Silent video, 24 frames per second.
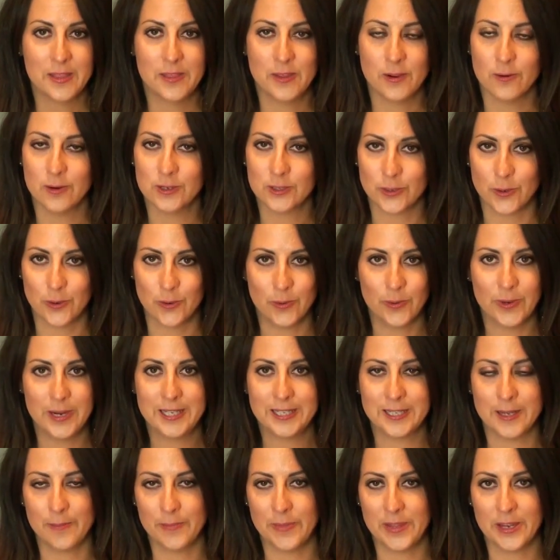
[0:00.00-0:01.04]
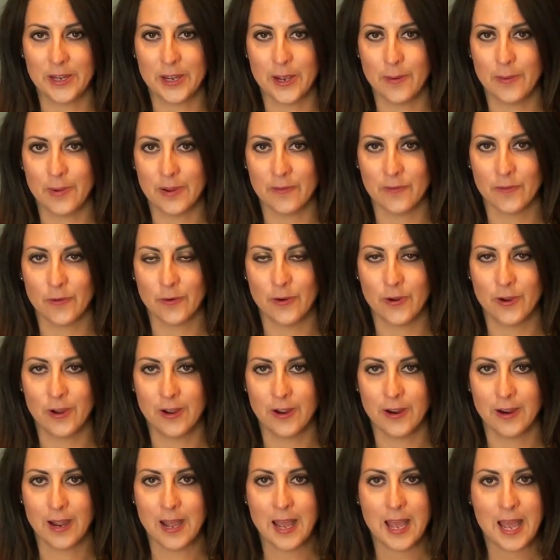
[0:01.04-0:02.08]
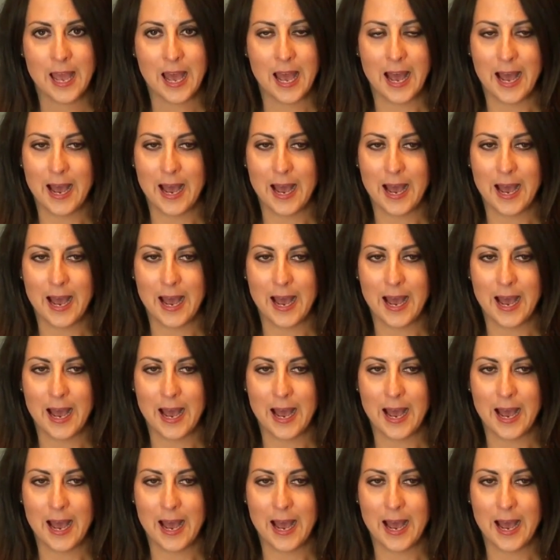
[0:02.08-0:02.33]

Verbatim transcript: There is always something going wrong.